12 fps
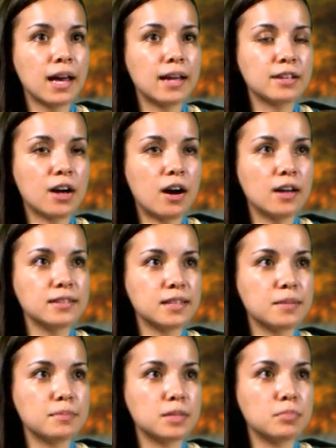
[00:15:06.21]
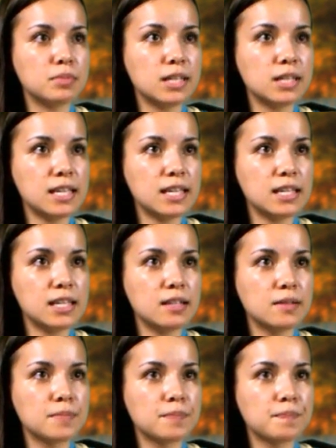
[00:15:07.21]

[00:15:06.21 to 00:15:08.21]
and cause them to bleed